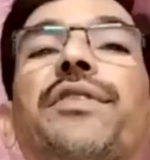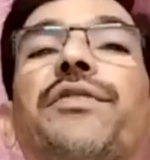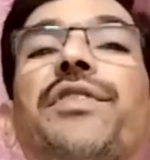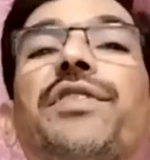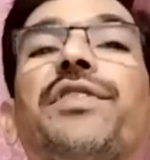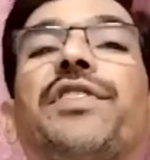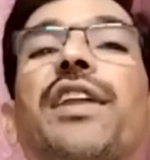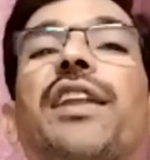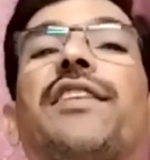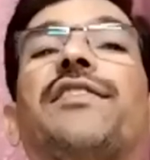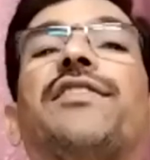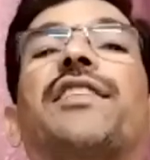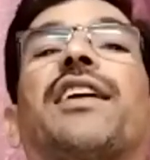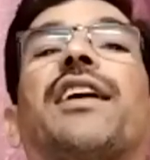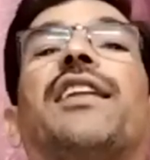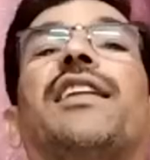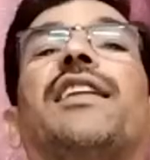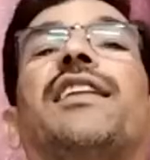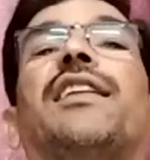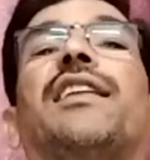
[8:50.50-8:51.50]

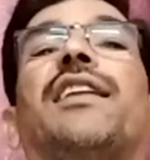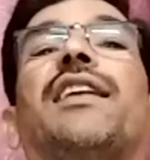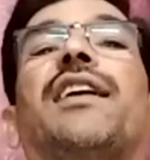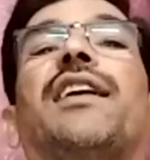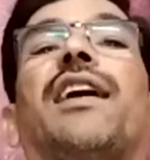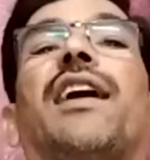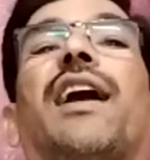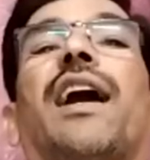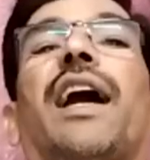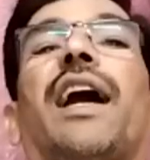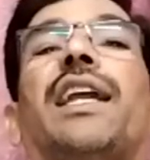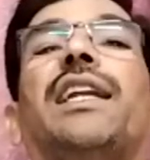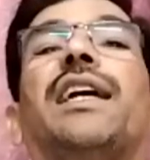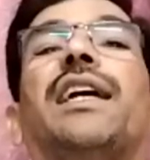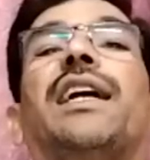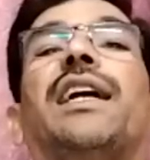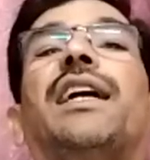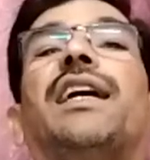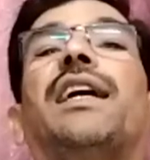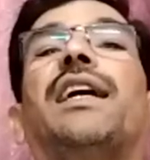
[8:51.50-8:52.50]
physiological
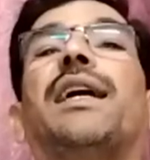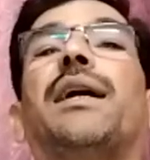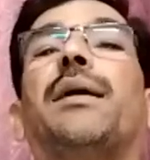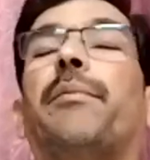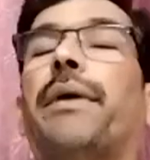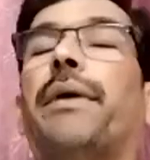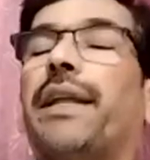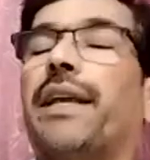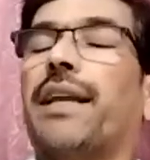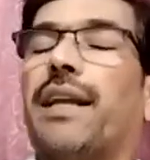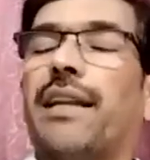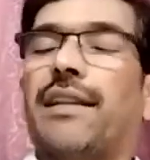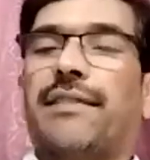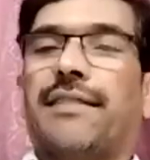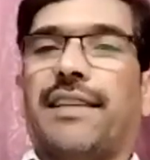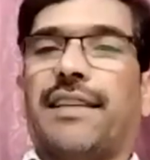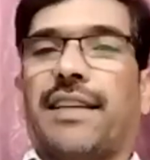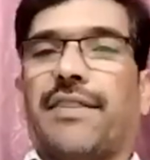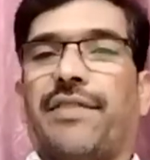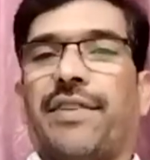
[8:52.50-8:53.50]
and medical
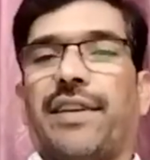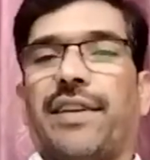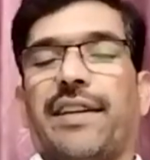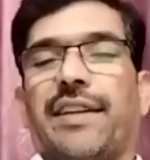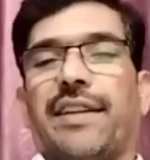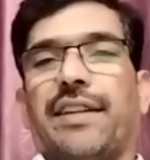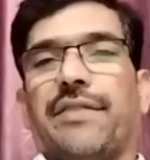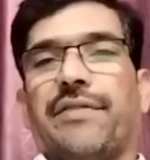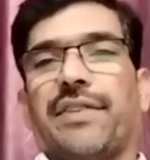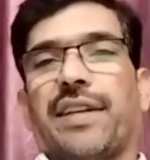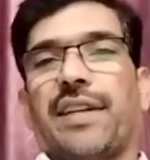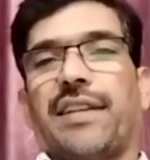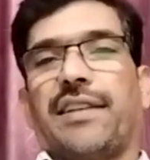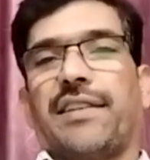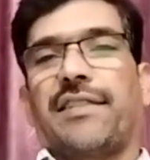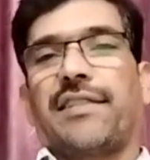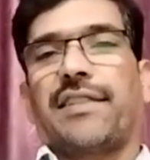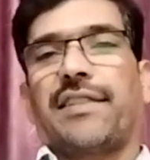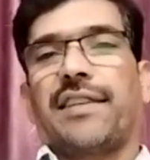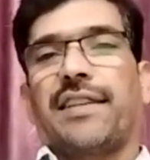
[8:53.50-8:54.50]

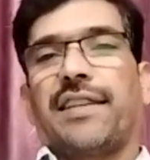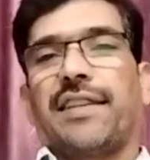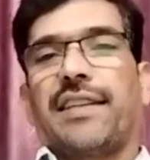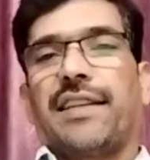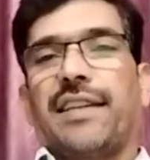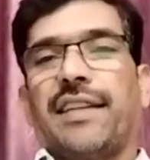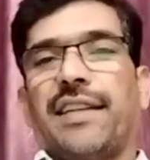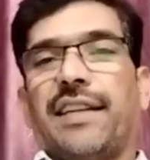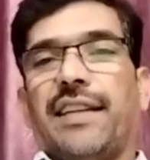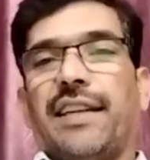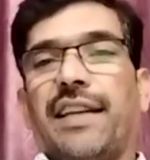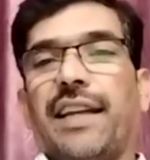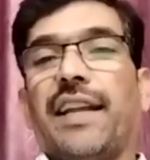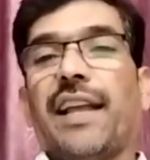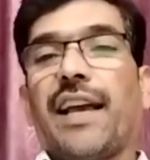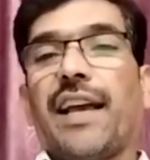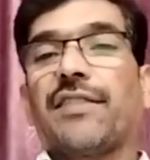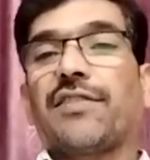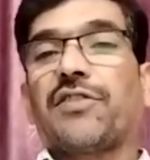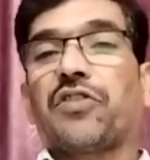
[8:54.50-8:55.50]
significance. It
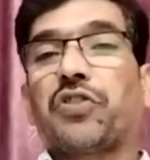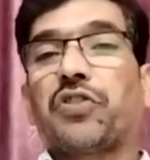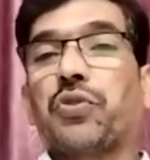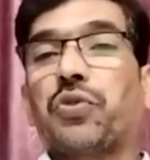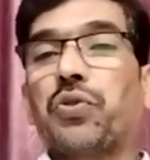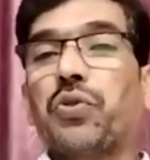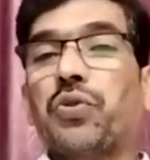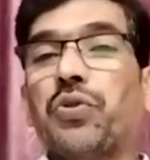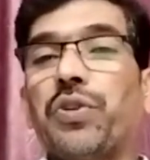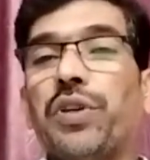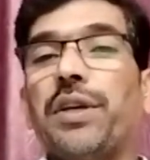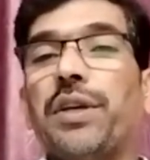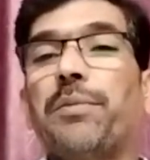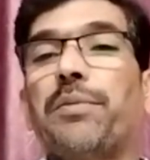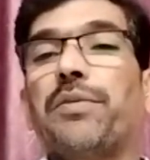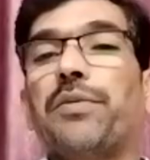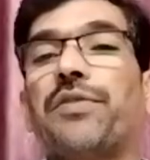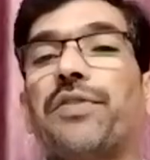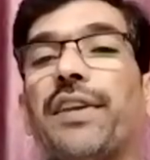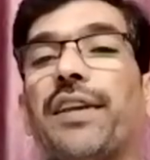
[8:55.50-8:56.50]
has
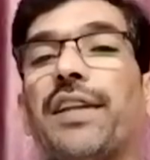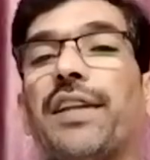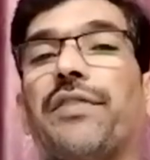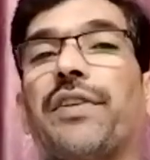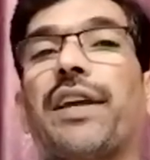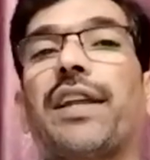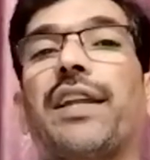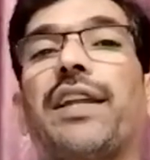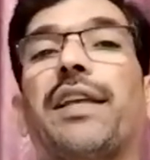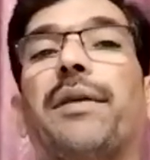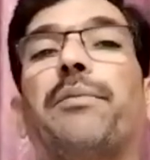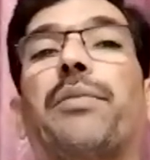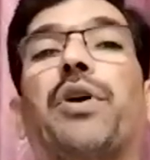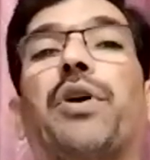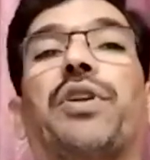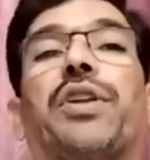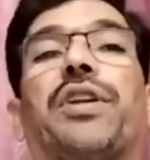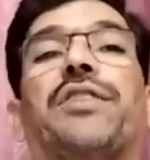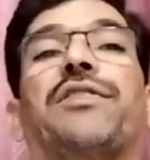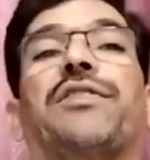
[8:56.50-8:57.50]
two significant
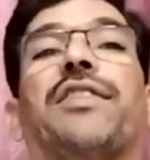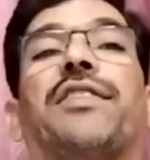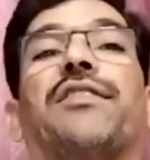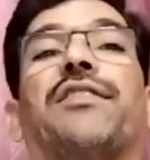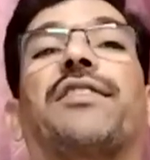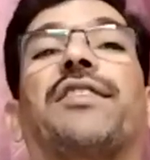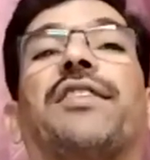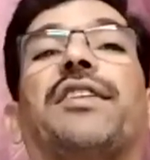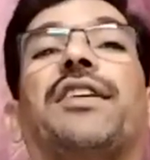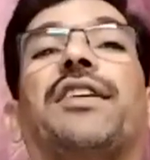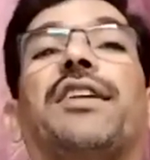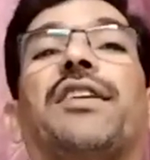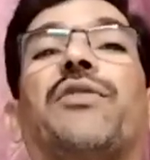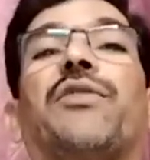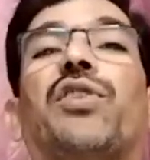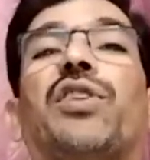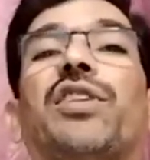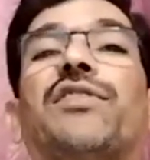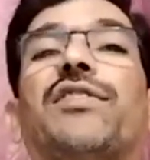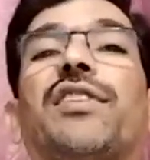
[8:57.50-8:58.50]
importances.
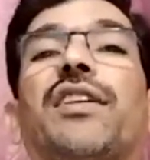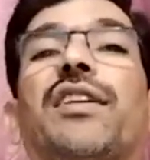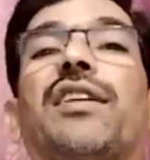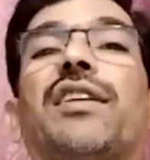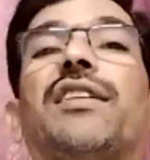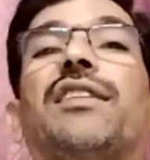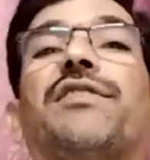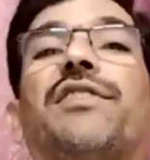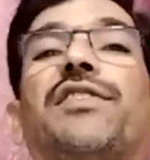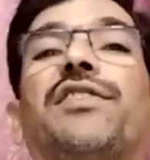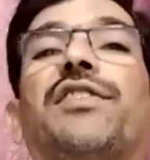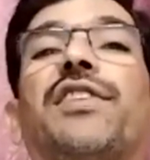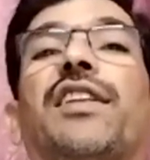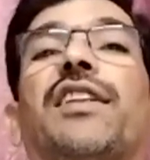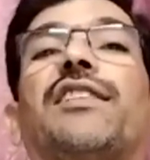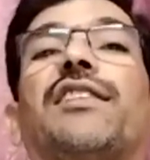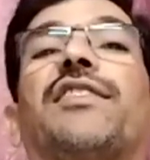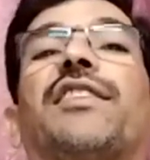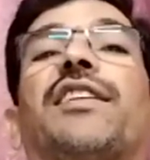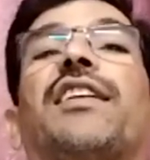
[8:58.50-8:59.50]
One is the
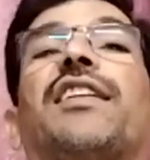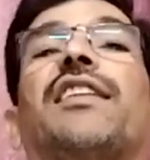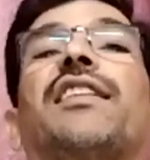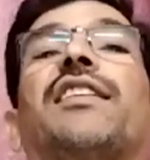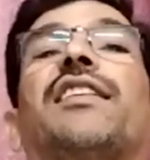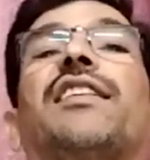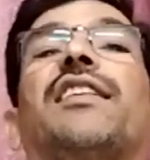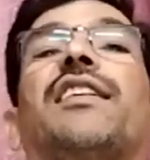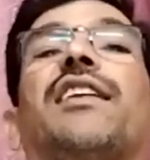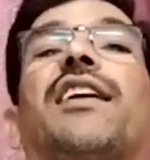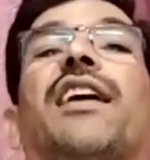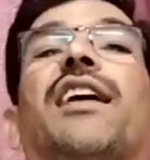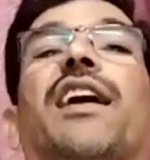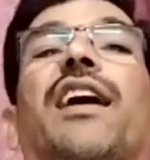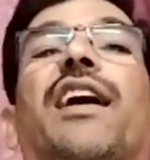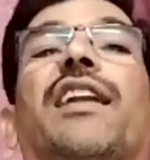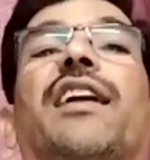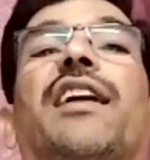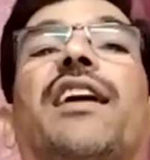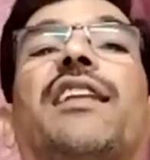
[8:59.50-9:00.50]
physiological,
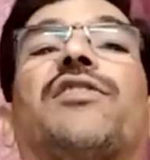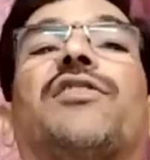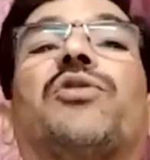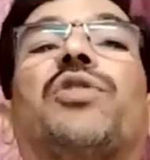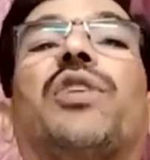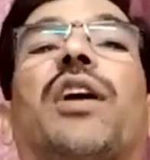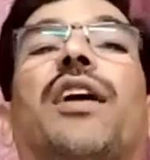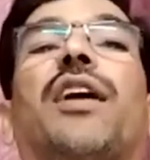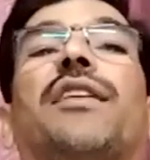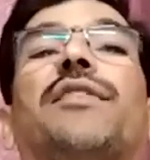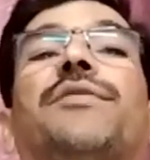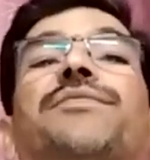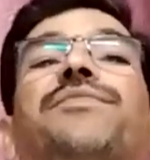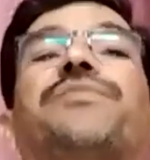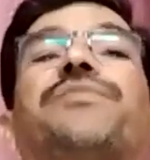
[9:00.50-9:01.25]
and also the